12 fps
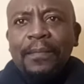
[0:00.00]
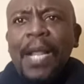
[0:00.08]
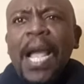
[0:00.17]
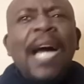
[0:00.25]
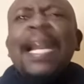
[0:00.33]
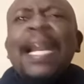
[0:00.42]

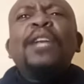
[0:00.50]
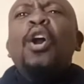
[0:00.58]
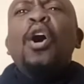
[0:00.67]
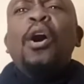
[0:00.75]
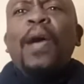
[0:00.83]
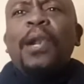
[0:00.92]
And I
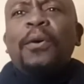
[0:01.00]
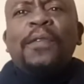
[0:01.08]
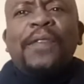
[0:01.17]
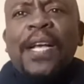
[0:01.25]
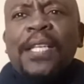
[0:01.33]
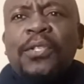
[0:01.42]
know a lot of
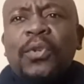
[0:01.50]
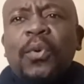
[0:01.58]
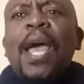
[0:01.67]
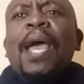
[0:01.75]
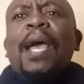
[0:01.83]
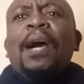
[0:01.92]
us to
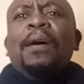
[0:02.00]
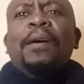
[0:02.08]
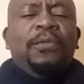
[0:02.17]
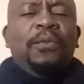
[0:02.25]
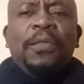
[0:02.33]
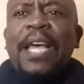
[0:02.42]
uh,
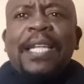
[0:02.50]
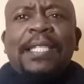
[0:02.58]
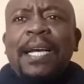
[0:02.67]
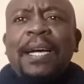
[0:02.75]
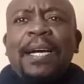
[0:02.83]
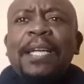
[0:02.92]
do that
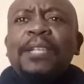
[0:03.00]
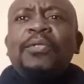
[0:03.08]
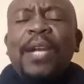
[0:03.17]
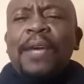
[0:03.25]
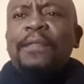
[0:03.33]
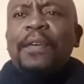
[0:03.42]
uh, entry
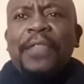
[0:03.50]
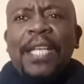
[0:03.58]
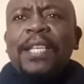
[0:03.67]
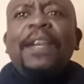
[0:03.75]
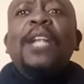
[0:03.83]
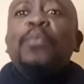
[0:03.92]
level
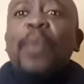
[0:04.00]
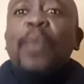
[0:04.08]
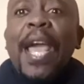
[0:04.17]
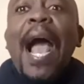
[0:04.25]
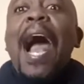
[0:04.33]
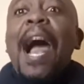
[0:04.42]
Thanksgiving, and we
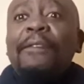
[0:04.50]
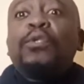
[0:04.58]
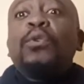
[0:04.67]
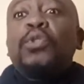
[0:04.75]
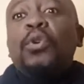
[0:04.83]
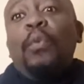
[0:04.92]
have to
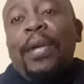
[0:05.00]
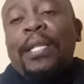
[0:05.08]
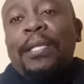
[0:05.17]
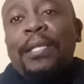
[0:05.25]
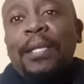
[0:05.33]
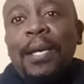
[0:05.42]
do it
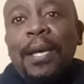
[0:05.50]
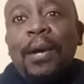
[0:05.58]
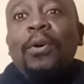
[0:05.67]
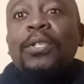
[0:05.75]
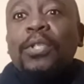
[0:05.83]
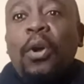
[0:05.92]

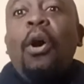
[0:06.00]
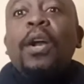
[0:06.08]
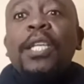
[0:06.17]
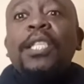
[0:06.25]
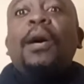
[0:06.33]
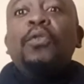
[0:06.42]
because God
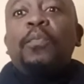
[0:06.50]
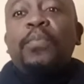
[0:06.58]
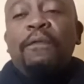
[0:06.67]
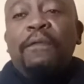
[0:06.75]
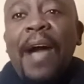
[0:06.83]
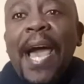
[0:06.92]
is the one who
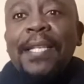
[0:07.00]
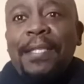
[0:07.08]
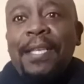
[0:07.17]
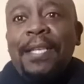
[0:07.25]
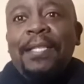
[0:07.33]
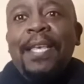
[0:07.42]
provides
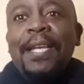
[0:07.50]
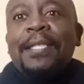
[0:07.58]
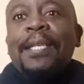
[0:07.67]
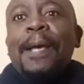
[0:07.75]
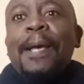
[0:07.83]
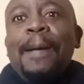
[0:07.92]
these things.
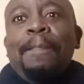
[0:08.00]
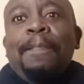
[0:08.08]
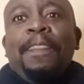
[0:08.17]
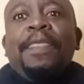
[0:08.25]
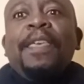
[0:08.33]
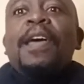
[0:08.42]

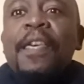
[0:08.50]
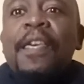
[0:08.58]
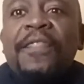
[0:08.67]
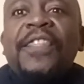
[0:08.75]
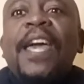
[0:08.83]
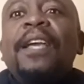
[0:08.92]
The
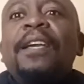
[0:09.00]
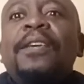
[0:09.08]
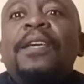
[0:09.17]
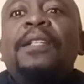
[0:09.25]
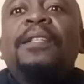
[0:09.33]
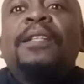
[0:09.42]

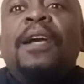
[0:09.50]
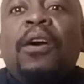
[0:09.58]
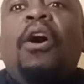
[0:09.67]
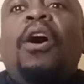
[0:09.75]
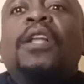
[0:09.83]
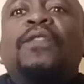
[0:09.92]
thanking
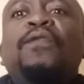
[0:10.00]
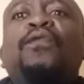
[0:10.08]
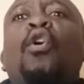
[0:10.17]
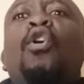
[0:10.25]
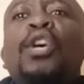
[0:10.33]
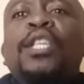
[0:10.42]
God
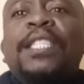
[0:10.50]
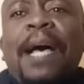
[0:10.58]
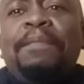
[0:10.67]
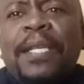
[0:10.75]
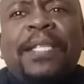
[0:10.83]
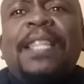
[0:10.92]
for
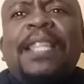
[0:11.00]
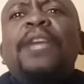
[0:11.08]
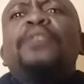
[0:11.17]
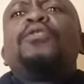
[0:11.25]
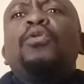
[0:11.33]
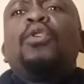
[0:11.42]
substance. I
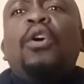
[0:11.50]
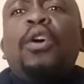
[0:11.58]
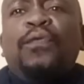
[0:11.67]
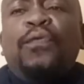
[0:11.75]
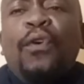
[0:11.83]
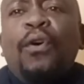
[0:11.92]
thank you, Lord,
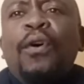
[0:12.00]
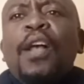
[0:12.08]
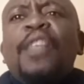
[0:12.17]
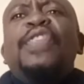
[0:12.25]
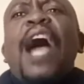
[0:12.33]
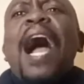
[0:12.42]
for
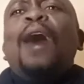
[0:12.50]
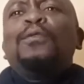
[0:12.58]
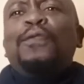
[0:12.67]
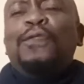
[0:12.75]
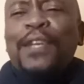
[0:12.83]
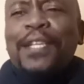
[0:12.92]
the
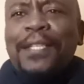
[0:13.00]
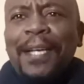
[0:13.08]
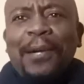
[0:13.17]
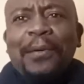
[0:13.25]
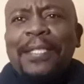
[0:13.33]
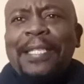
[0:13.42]
outfit.
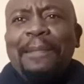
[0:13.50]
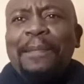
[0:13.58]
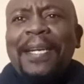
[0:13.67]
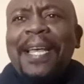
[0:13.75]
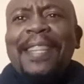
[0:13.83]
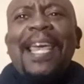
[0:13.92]
Hello,
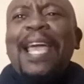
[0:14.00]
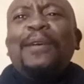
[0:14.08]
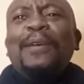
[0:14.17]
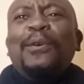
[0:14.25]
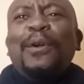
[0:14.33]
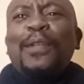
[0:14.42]
somebody. I thank
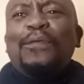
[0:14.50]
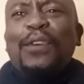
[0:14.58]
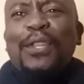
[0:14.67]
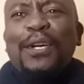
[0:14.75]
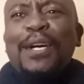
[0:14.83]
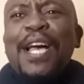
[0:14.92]
you, Lord, for
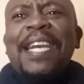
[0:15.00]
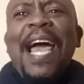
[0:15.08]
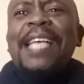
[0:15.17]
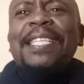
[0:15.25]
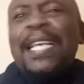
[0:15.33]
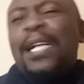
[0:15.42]
the
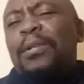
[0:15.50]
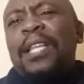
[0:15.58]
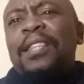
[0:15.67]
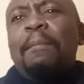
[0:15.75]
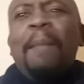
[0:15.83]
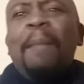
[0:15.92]
nice heels and
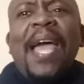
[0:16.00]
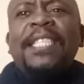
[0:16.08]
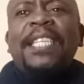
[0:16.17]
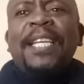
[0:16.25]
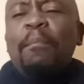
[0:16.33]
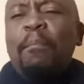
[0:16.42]
the
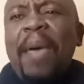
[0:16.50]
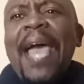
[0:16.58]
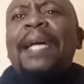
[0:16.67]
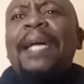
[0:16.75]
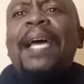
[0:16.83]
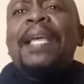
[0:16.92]
matching bag.
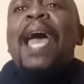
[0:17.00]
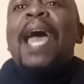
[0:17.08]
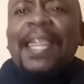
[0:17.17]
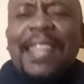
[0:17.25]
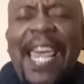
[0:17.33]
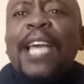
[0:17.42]
And I, I
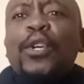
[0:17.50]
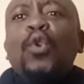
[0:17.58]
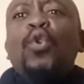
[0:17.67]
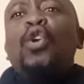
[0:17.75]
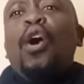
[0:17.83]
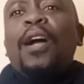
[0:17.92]
thank
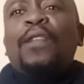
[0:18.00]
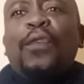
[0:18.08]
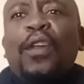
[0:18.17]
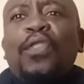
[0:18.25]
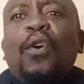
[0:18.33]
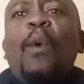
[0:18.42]
you, Lord,
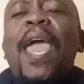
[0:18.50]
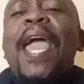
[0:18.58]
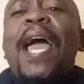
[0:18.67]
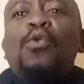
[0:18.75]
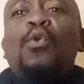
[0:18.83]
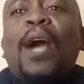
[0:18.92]
for the way I
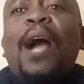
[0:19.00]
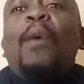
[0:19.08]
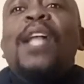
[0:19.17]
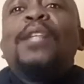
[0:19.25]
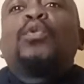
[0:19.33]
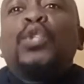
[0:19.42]
look. I
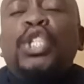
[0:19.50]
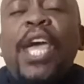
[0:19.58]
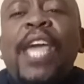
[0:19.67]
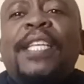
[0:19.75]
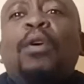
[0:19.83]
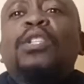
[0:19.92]
went to
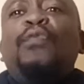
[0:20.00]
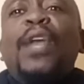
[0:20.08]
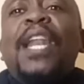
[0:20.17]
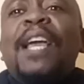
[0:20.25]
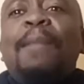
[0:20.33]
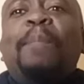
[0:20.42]
church. I was
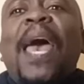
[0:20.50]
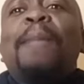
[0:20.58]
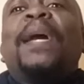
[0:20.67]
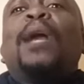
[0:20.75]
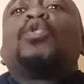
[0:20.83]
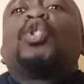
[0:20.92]
feeling bad,
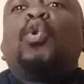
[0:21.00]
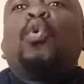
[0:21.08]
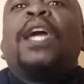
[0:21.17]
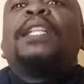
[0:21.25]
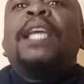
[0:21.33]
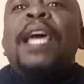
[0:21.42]
but I was
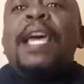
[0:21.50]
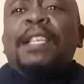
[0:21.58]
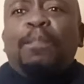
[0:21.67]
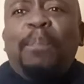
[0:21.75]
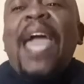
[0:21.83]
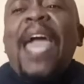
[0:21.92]
looking
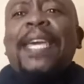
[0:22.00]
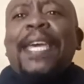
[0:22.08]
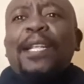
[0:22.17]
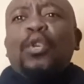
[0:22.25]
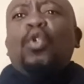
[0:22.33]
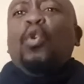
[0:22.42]

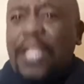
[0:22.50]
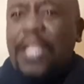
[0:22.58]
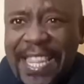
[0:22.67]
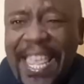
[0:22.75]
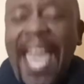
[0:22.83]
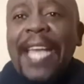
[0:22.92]
spanking good.
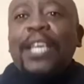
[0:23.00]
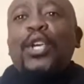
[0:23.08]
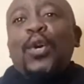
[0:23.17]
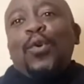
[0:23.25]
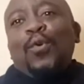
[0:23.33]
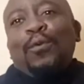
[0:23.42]
Thank
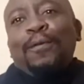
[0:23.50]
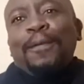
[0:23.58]
you.